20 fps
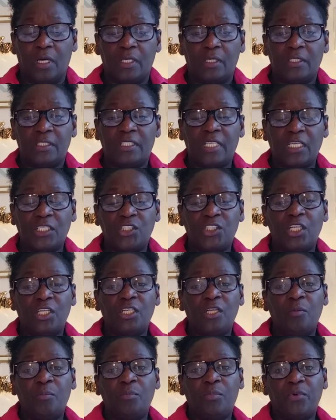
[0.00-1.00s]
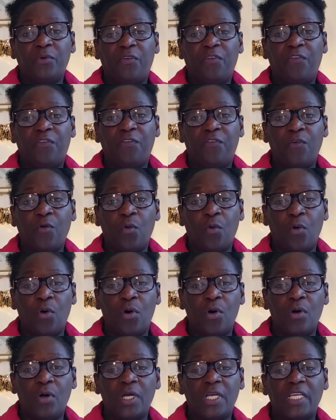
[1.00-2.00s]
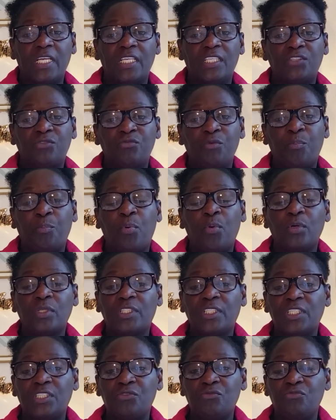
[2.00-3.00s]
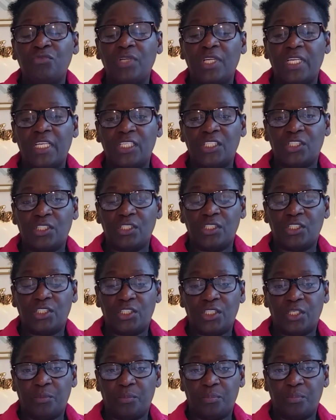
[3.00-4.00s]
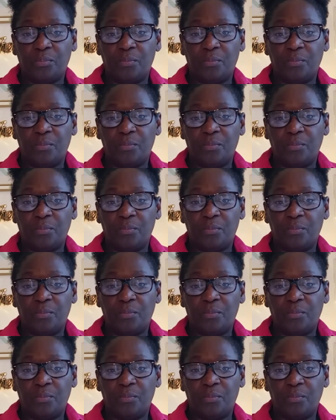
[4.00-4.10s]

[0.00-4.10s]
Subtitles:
Section number 4 is reporting relationship.